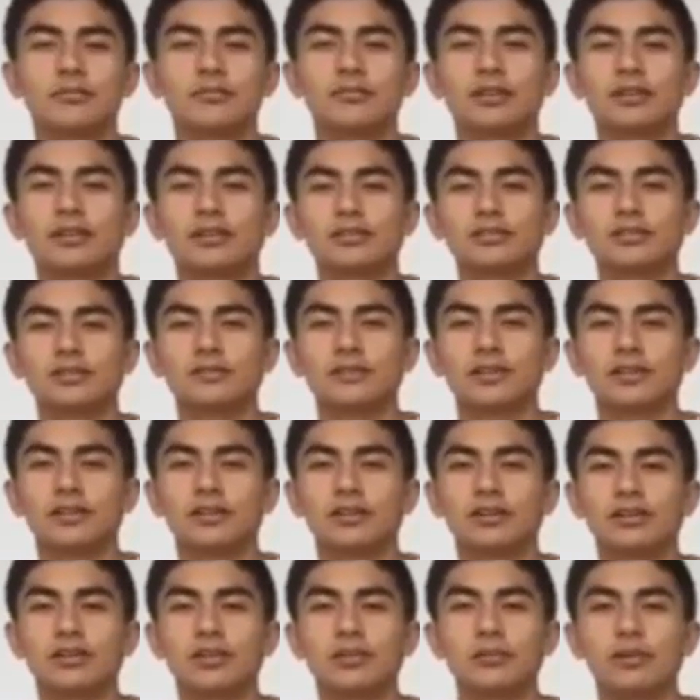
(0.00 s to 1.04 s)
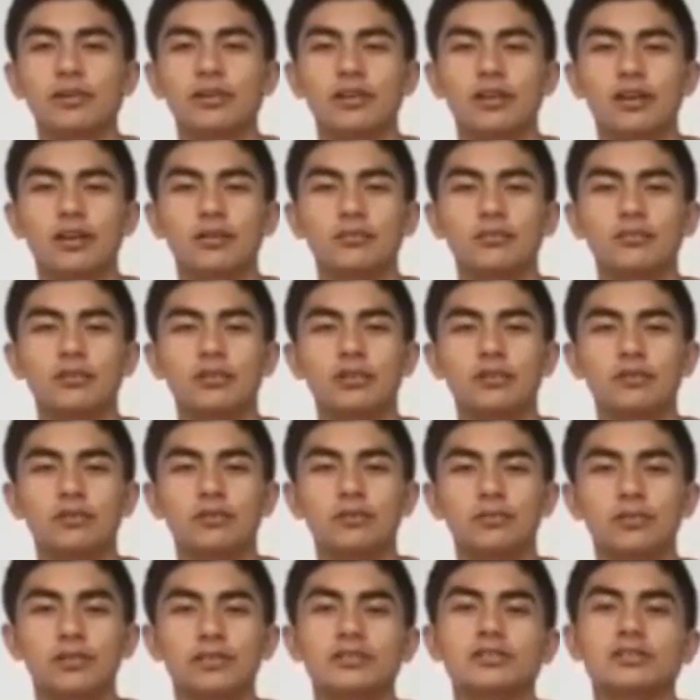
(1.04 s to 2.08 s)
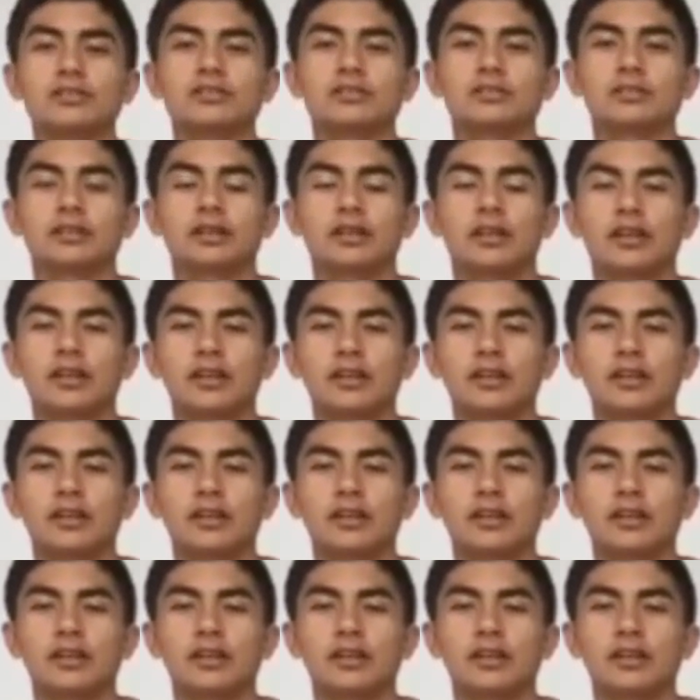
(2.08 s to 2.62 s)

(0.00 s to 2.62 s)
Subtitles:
because of the carnival and beautiful beaches.